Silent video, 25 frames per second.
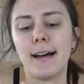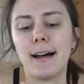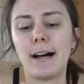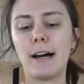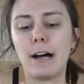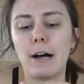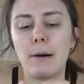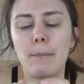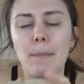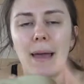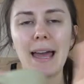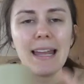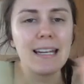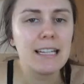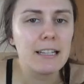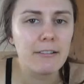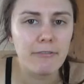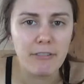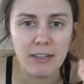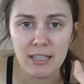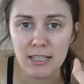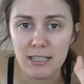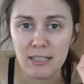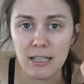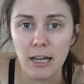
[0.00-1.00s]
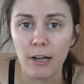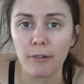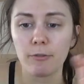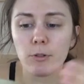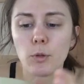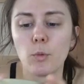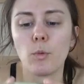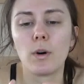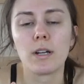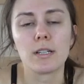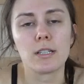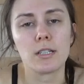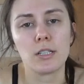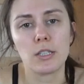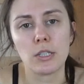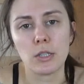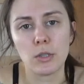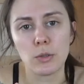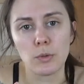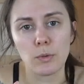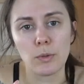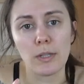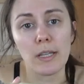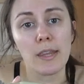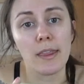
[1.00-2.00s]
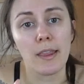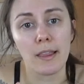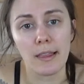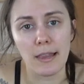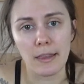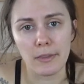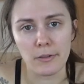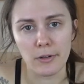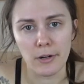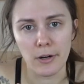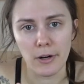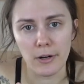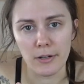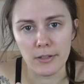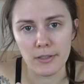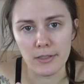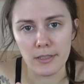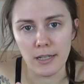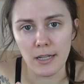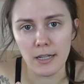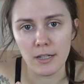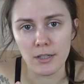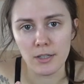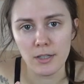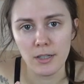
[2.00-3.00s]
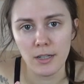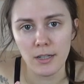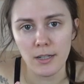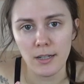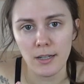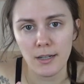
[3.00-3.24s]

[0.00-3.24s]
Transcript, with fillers: um, any of the stuff you want to do in the leather hard stage.